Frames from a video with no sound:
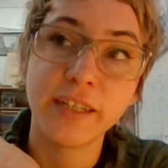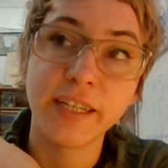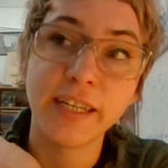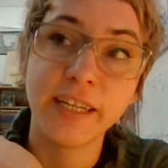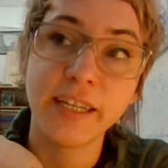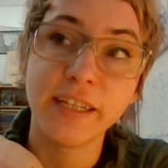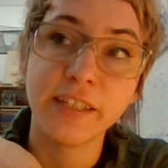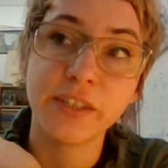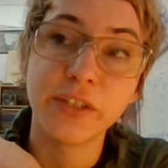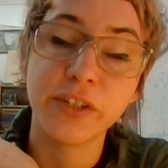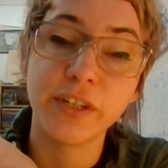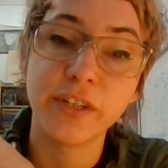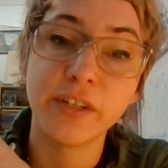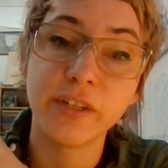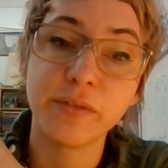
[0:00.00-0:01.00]
I can't turn
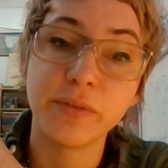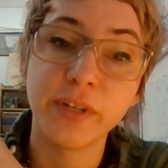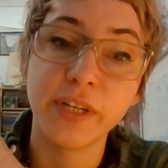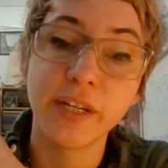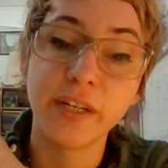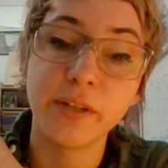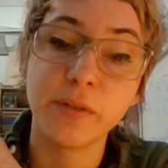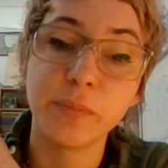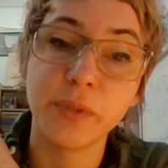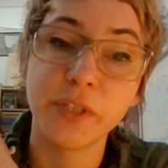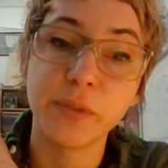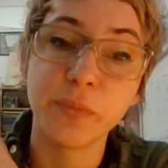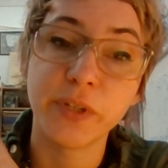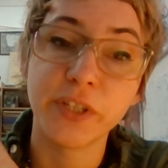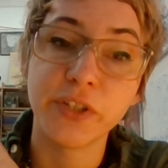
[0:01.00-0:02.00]
it off right now, but
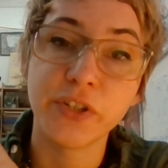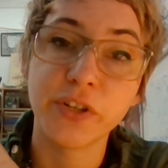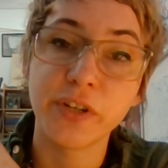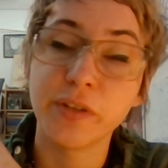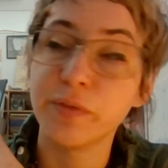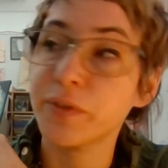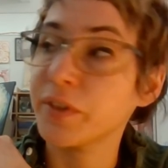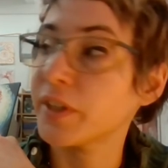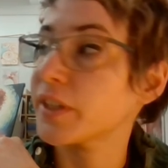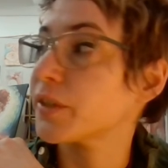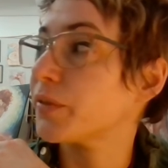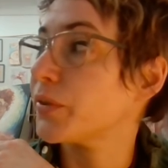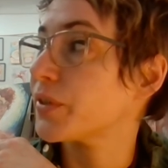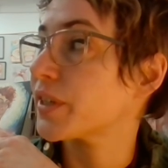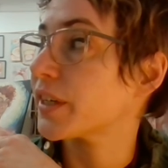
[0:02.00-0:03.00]
it'll probably shut off in the
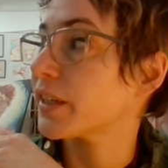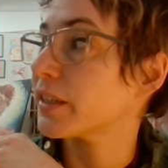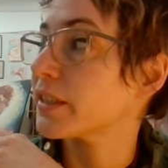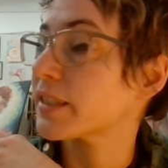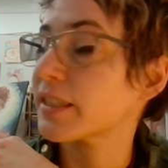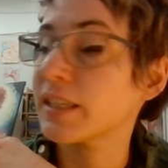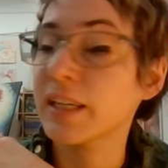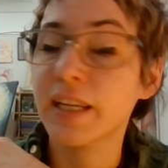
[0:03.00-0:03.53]
next few seconds.